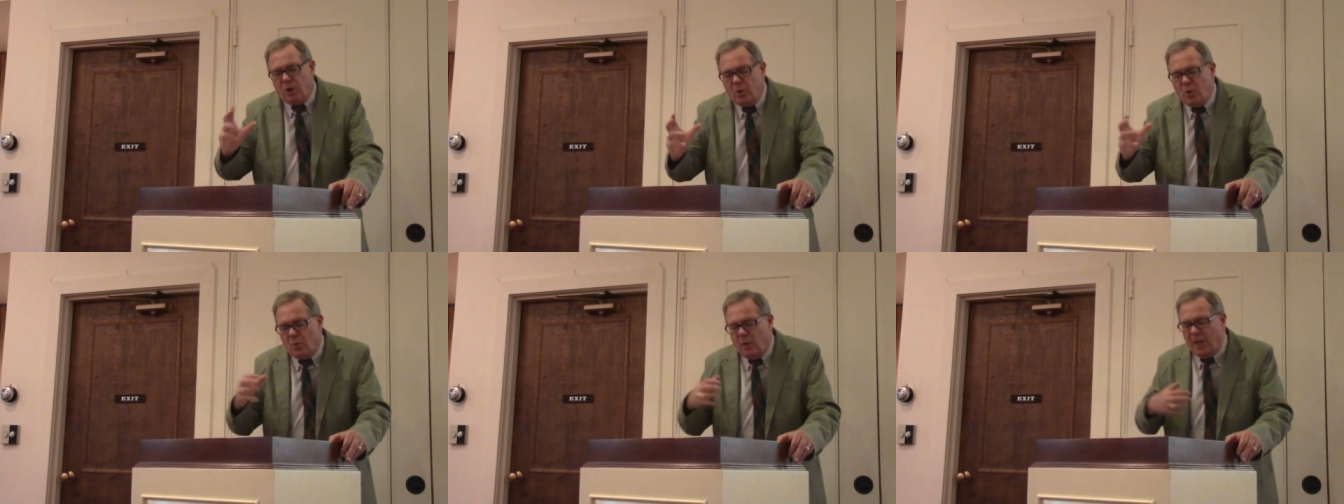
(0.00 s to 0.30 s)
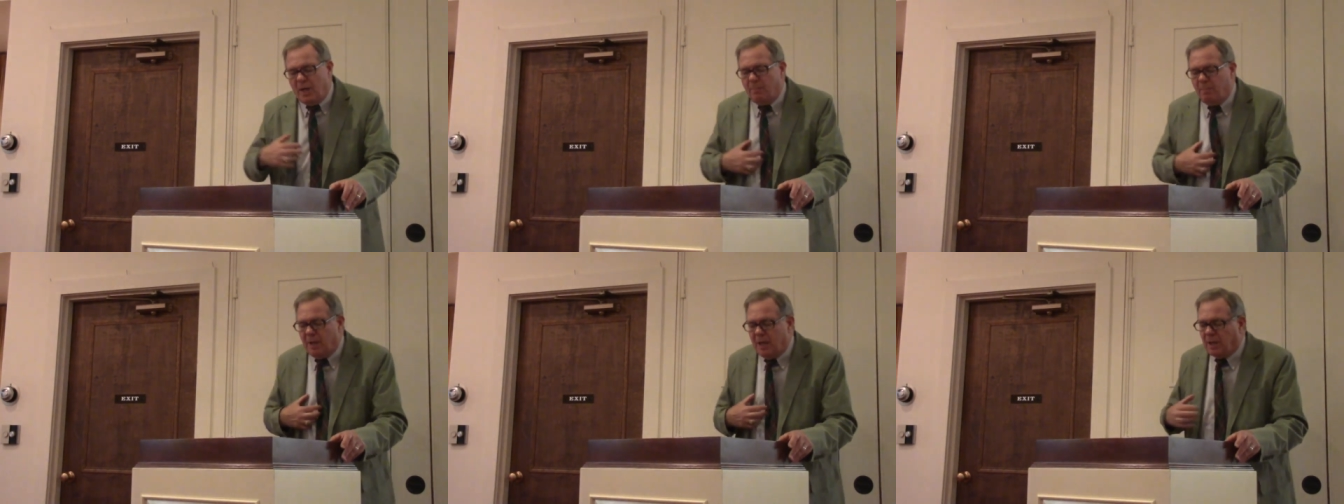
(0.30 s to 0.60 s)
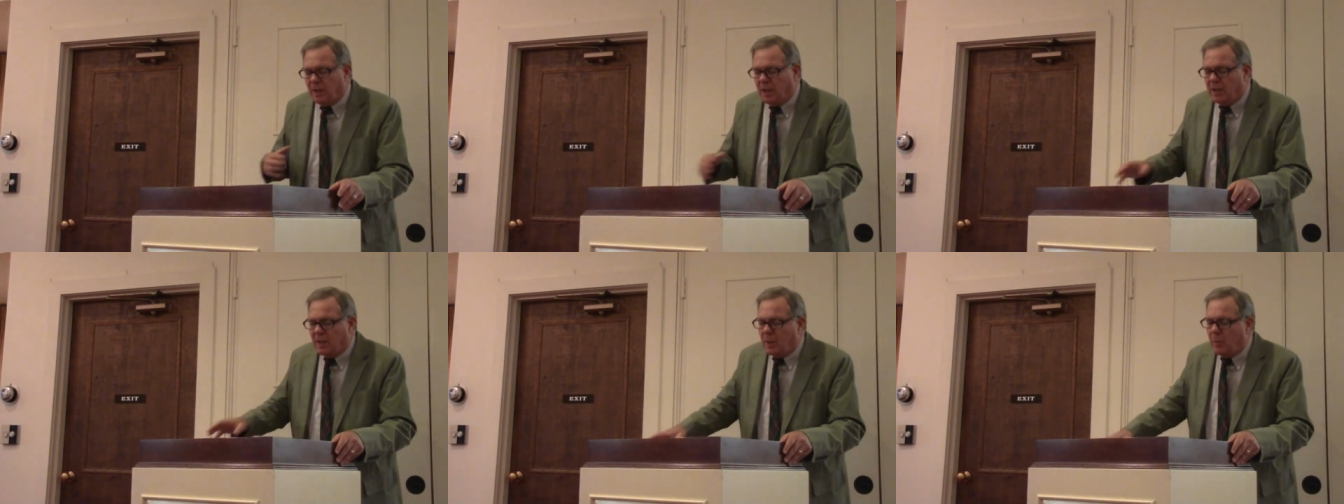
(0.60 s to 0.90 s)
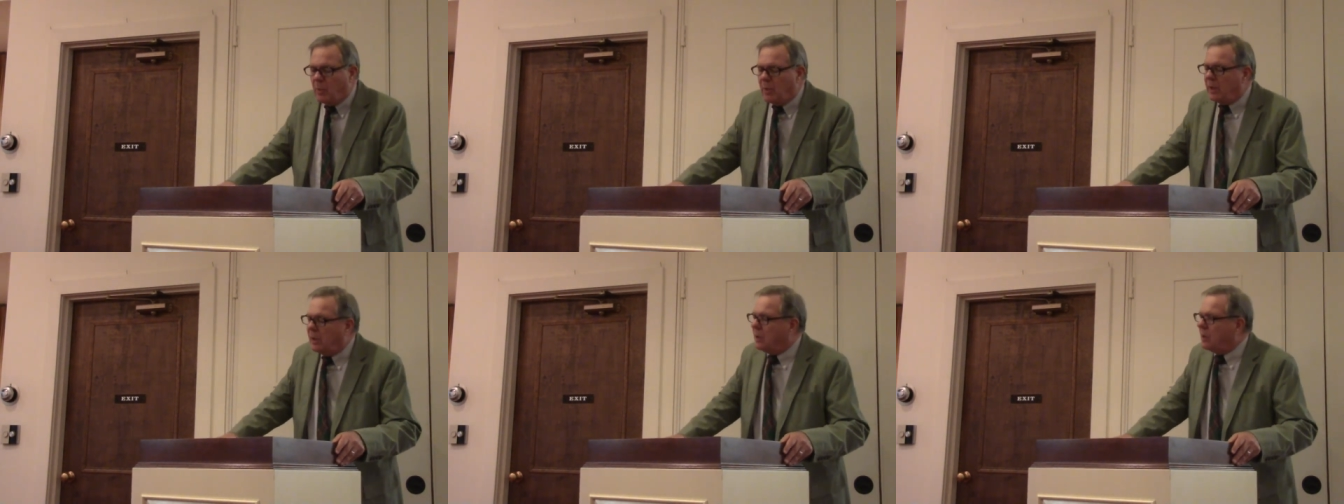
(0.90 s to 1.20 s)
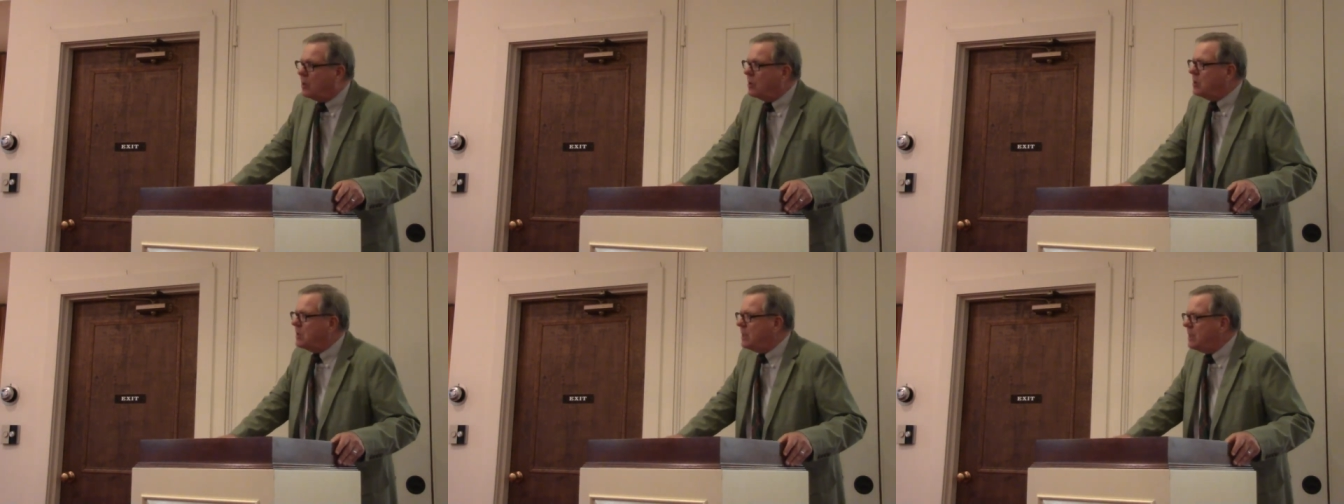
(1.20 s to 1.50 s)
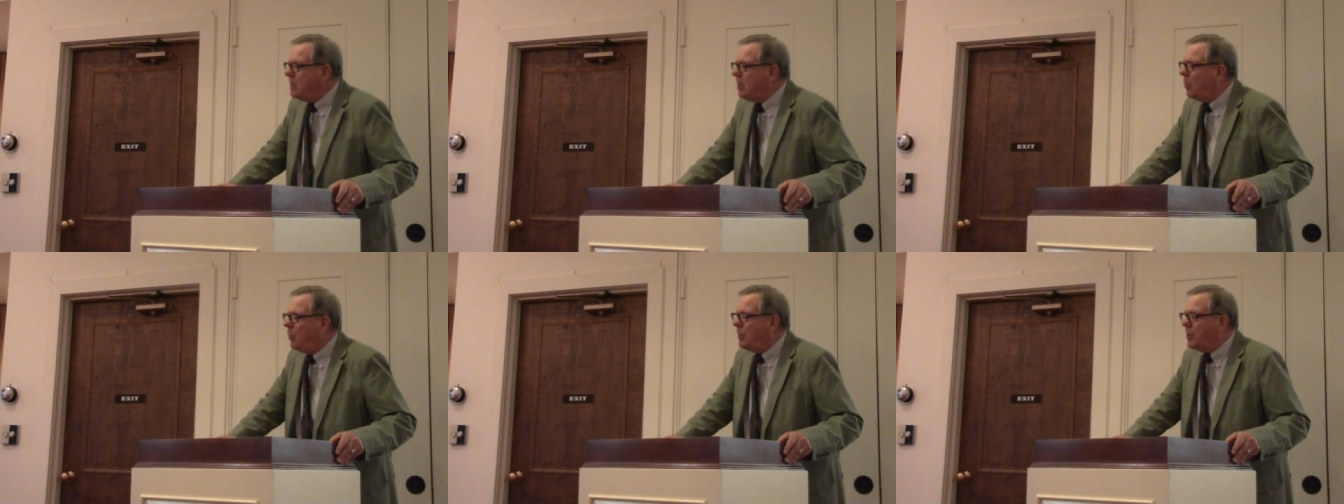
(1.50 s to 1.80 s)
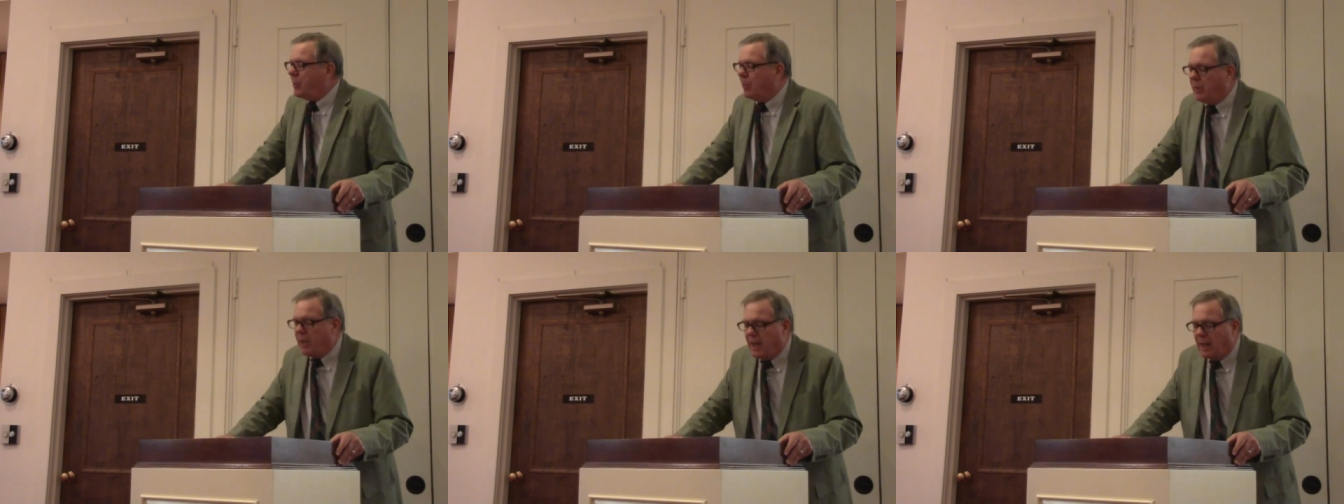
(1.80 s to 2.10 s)
you and me, to, to deal
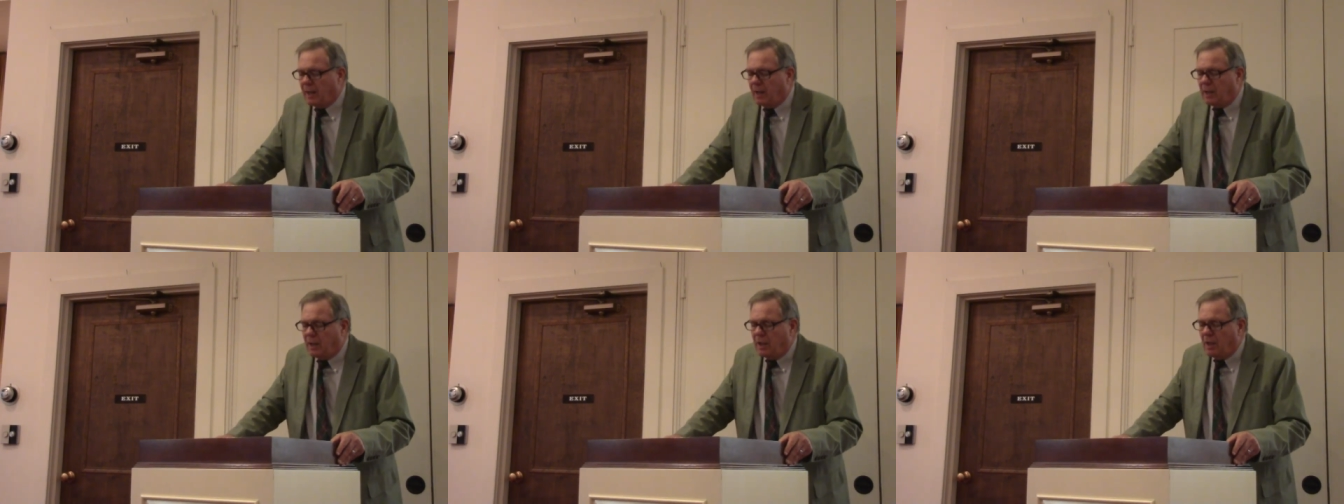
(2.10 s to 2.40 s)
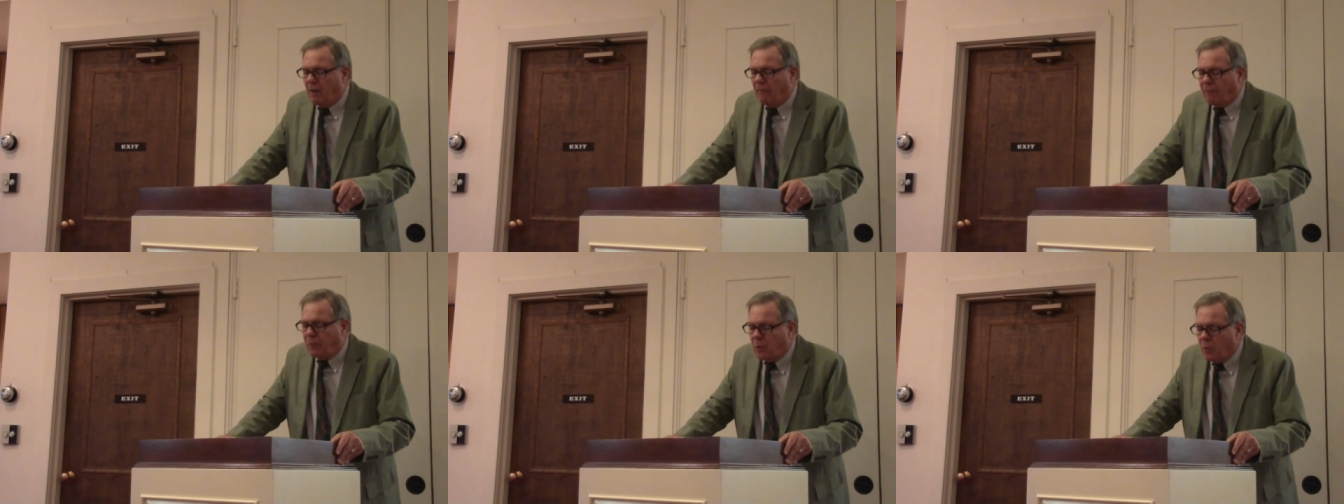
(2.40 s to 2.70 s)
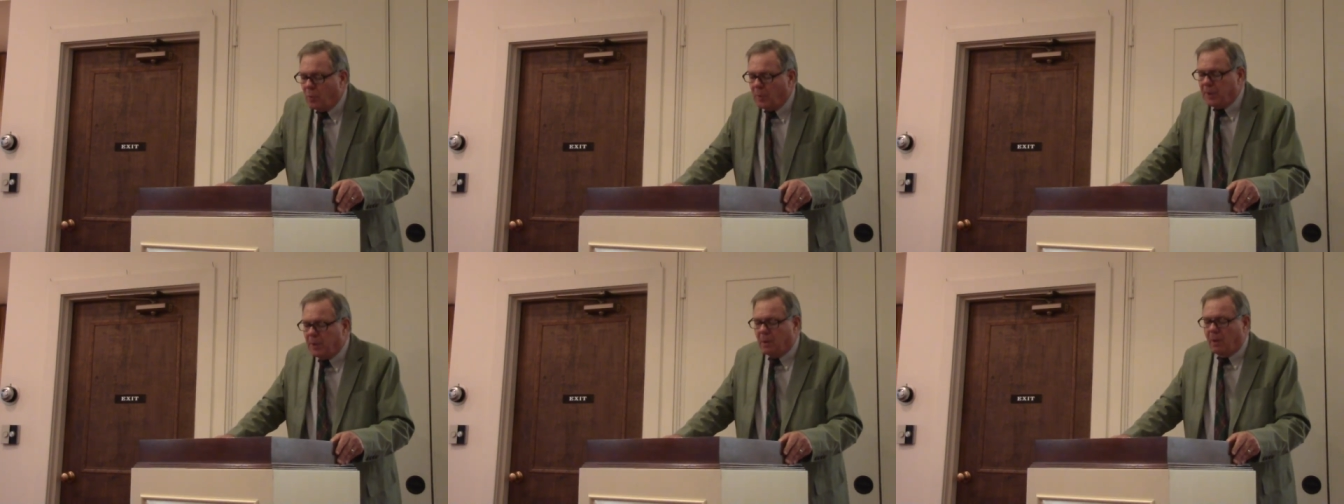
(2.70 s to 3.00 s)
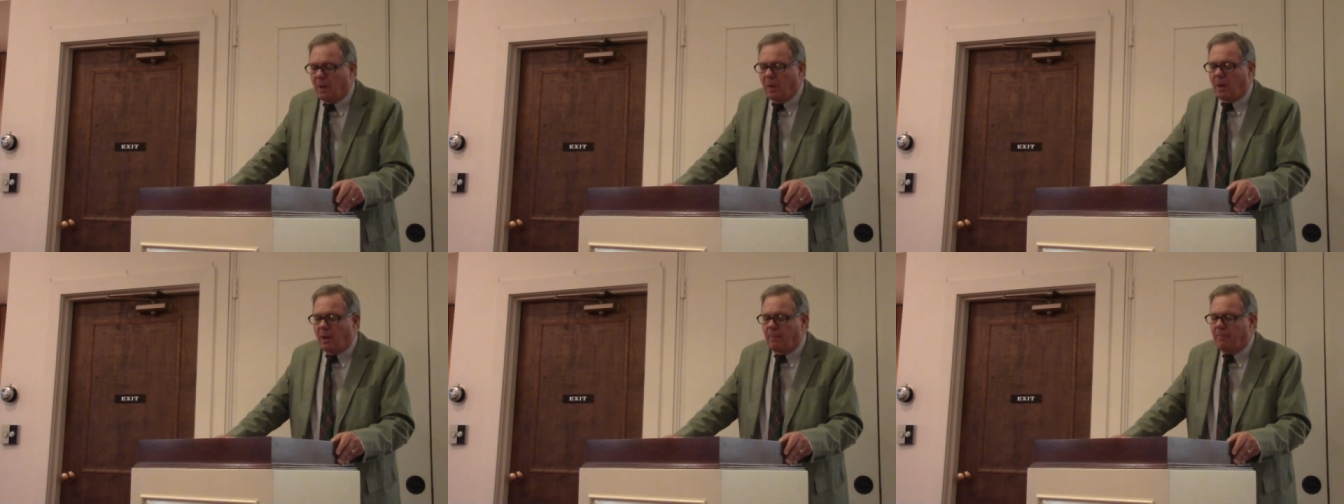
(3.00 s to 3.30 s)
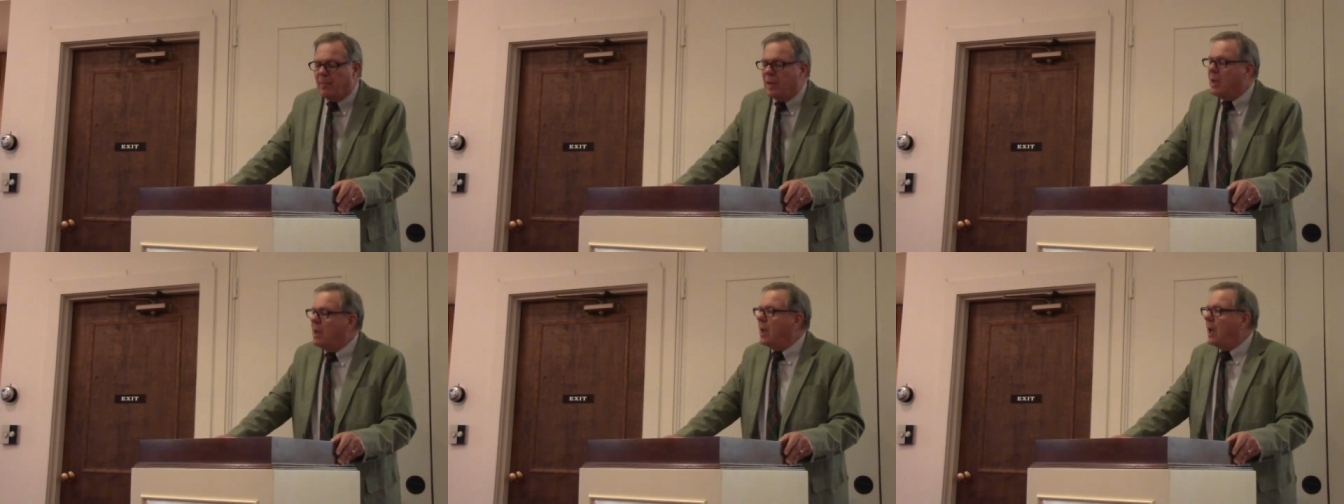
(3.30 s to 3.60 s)
with the reality of who we are